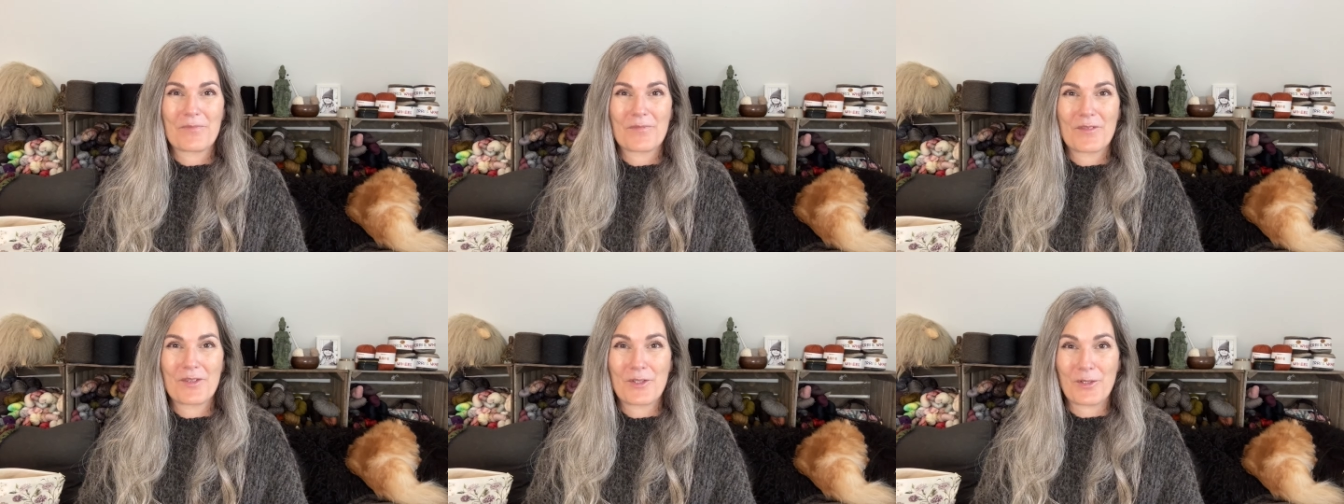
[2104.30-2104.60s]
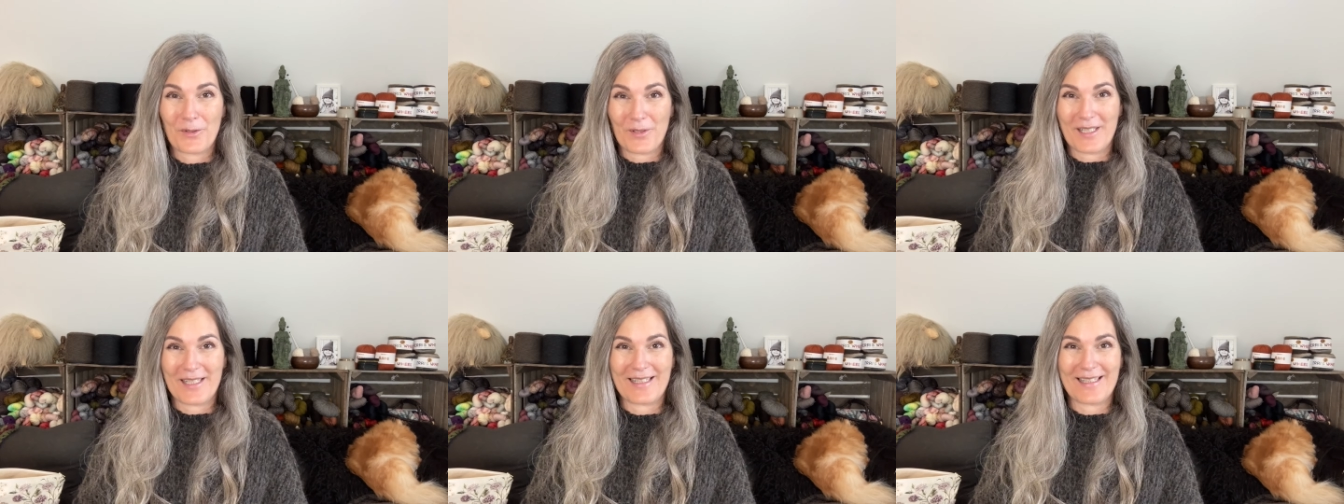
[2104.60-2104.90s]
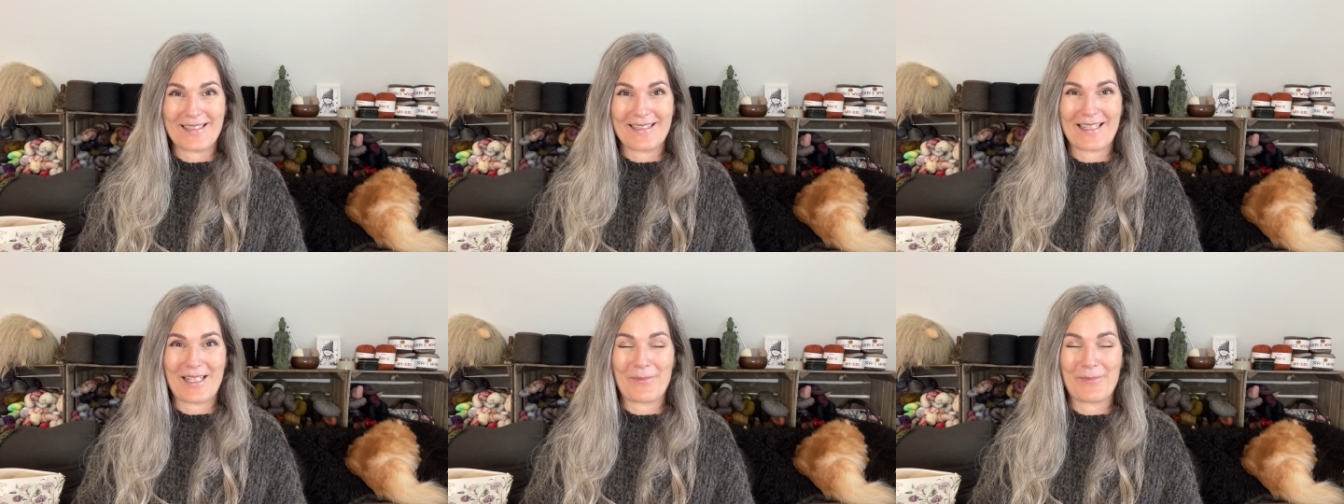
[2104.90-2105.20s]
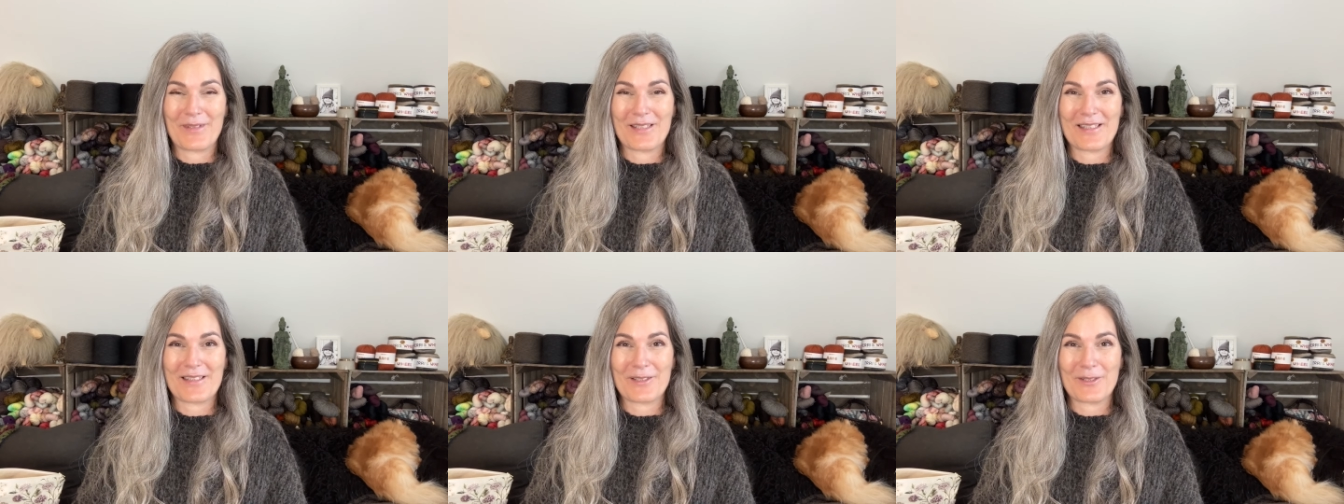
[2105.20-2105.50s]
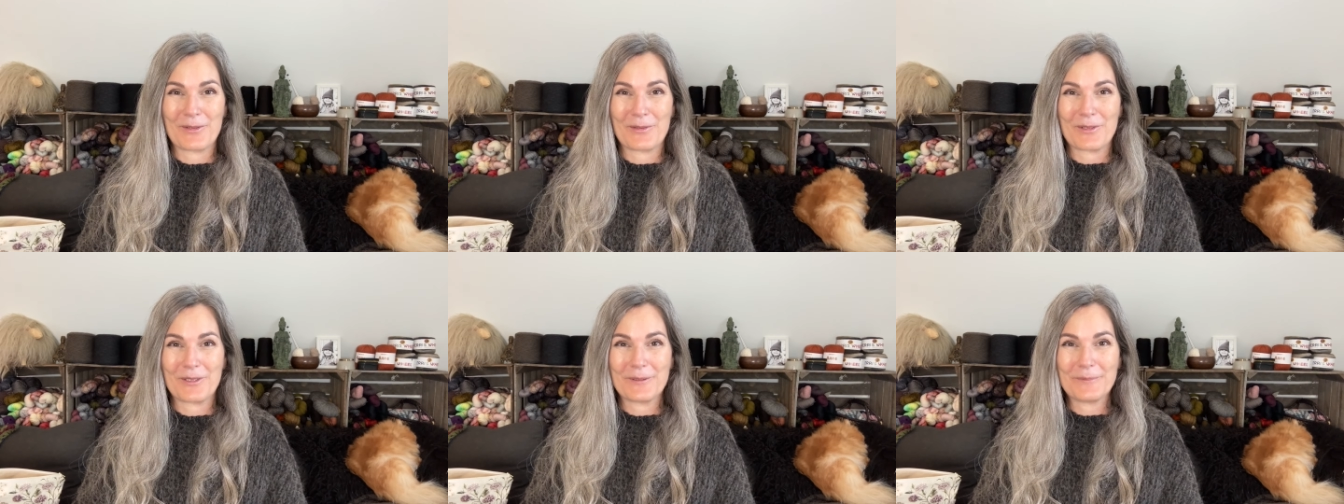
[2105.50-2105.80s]
during this
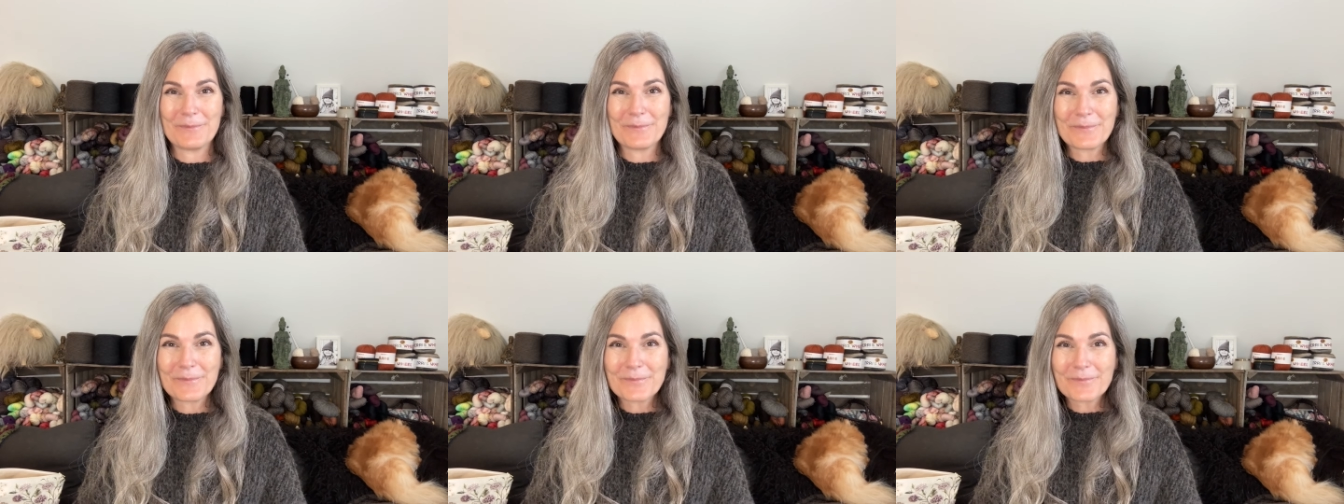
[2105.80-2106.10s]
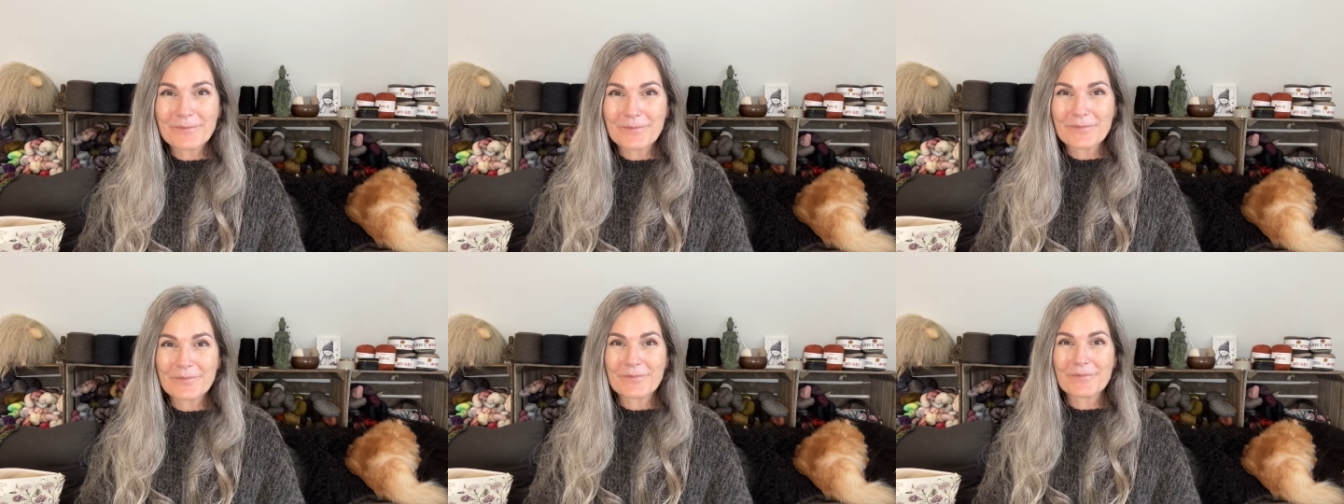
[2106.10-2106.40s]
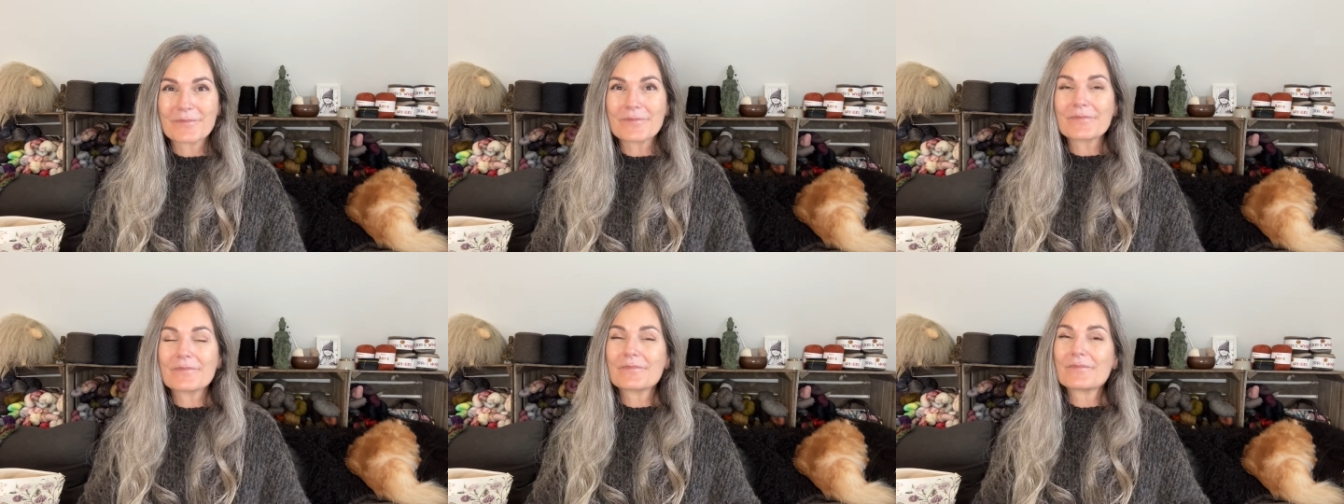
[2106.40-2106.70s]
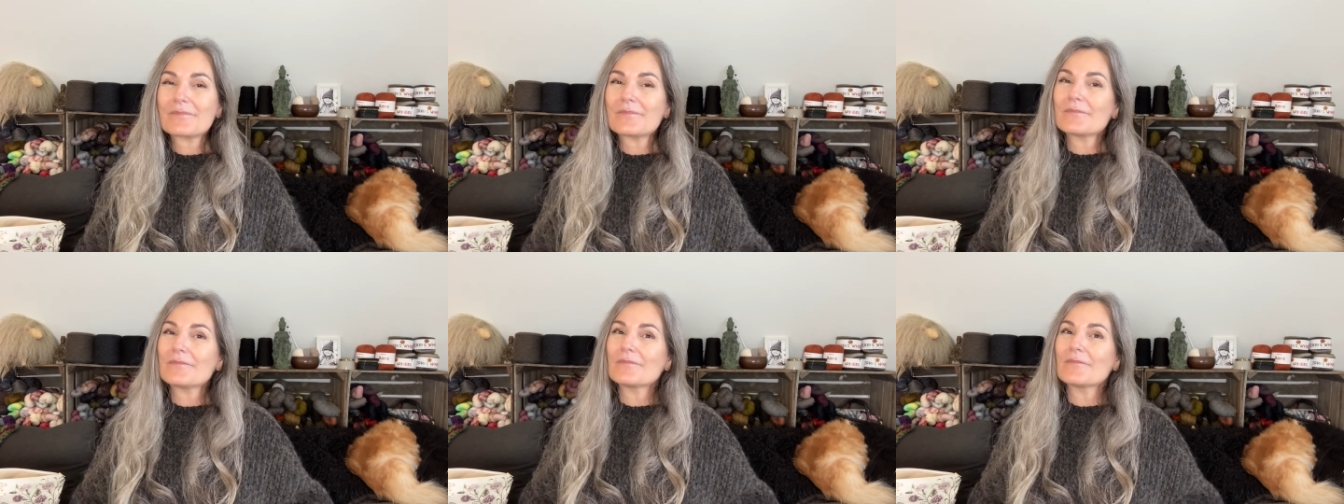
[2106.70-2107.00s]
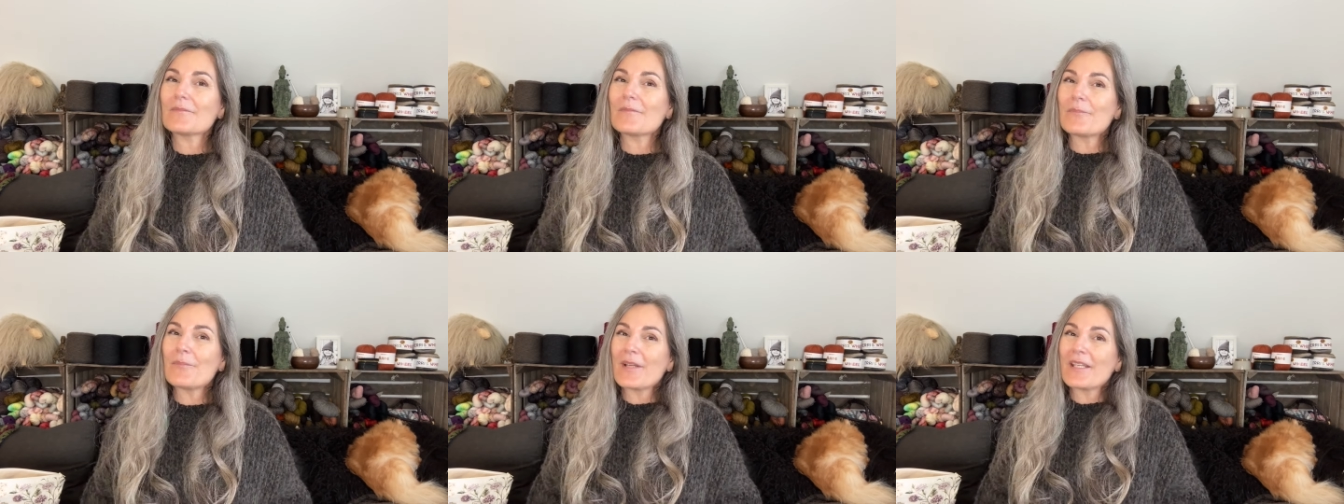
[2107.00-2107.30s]
episode.
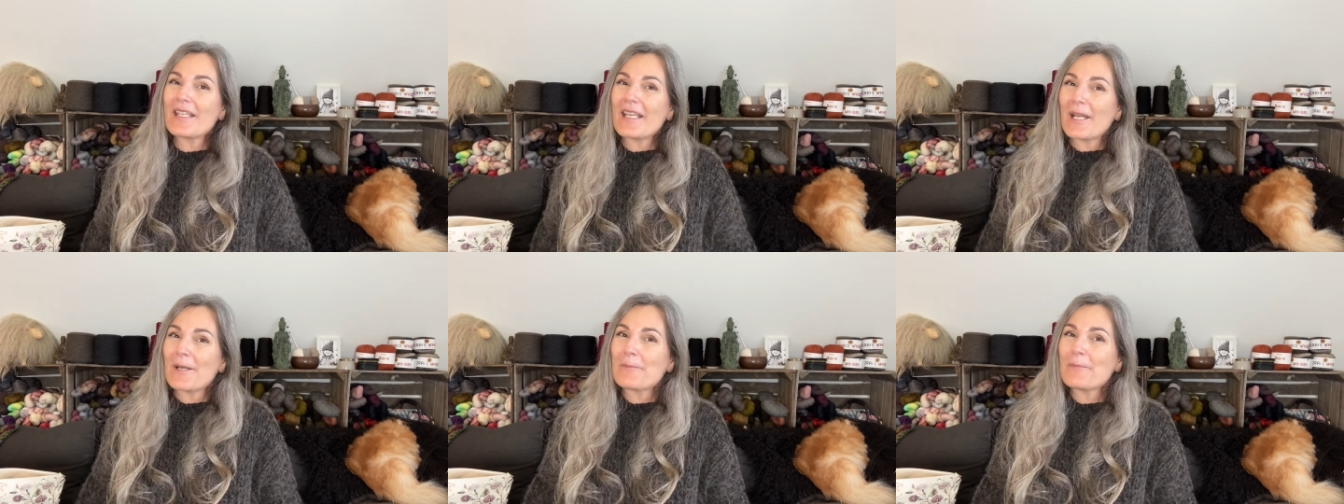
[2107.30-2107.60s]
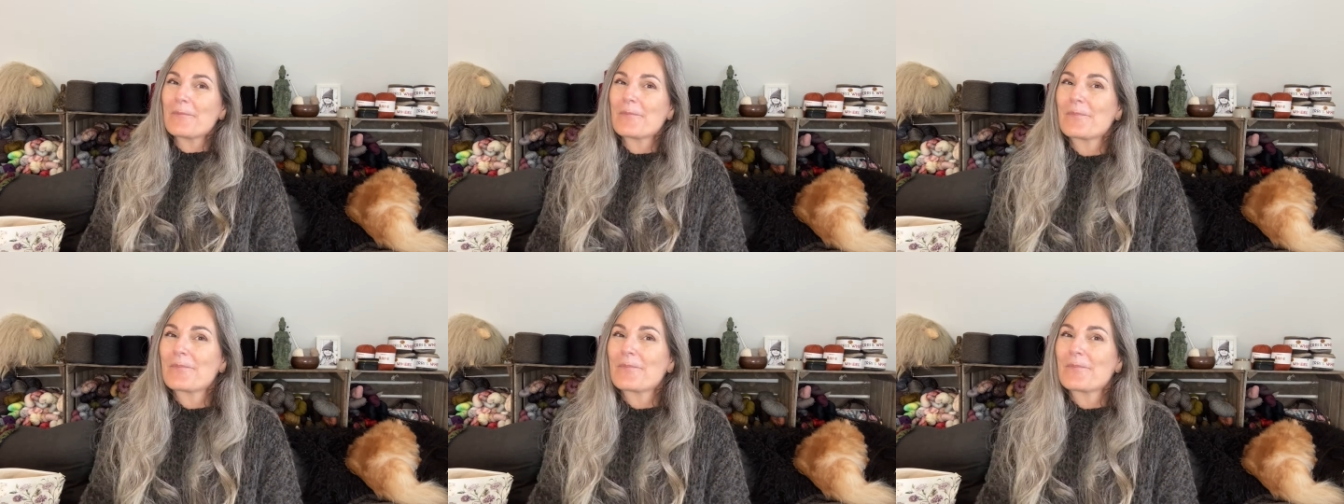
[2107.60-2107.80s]
But yeah,